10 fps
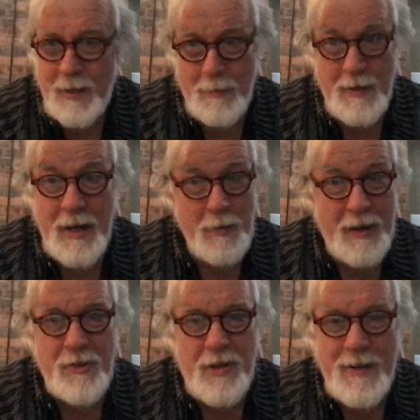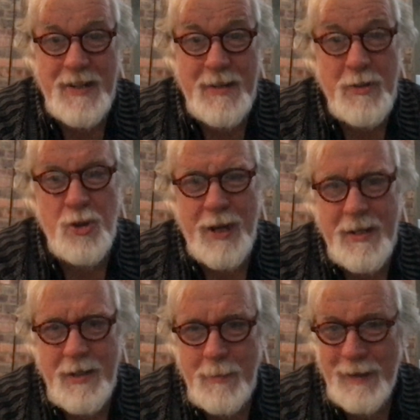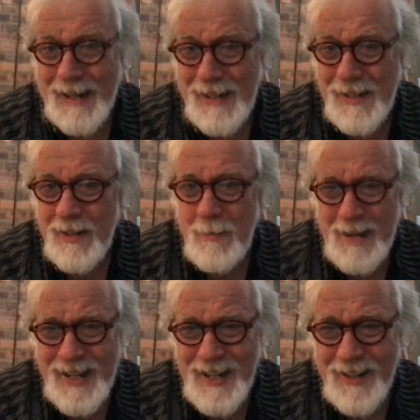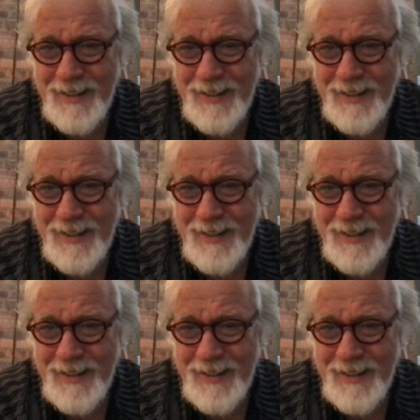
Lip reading: them and anyone else I meet in the street. Pleased? Me?